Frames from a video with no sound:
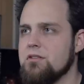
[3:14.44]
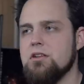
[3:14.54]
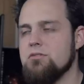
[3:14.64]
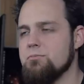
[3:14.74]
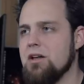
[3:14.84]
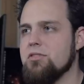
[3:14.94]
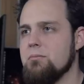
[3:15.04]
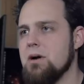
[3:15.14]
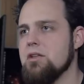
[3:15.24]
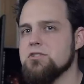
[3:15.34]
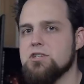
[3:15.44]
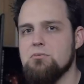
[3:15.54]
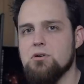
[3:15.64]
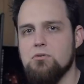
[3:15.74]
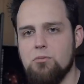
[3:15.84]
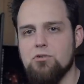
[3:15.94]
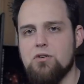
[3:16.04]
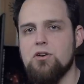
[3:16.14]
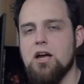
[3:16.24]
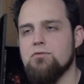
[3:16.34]
is about about the same, but
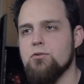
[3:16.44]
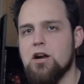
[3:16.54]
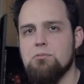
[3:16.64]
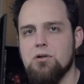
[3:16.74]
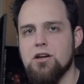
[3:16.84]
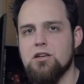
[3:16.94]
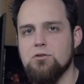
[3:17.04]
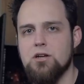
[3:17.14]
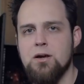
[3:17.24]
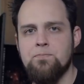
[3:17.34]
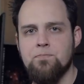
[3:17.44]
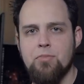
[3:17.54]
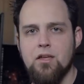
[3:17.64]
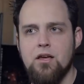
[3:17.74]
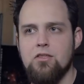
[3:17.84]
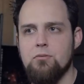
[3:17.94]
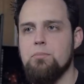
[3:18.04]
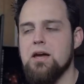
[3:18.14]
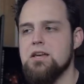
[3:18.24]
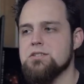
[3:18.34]
almost every headphone that I plug into it, the
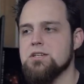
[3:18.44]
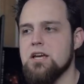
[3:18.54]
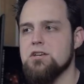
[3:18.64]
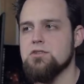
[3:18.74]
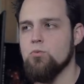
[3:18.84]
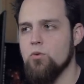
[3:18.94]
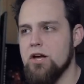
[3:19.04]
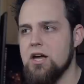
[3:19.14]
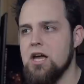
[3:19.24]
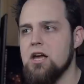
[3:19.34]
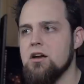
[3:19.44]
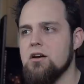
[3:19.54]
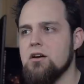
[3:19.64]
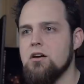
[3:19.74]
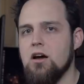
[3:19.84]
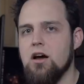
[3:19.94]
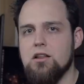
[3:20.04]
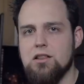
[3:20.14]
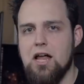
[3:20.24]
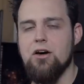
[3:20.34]
bass is way
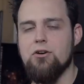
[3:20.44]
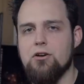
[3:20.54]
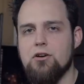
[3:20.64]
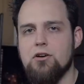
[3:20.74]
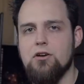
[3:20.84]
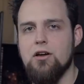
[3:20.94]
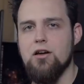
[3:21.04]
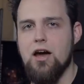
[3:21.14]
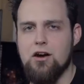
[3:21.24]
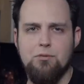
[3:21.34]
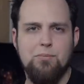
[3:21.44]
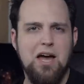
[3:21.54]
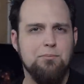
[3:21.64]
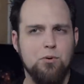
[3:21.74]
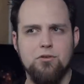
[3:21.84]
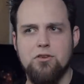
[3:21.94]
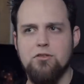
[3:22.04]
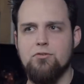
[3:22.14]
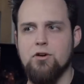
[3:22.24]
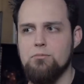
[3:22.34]
uh, louder out of the back port
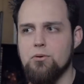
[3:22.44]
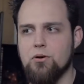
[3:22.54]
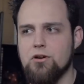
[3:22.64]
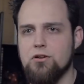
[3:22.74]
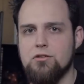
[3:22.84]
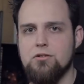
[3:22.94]
than the front port.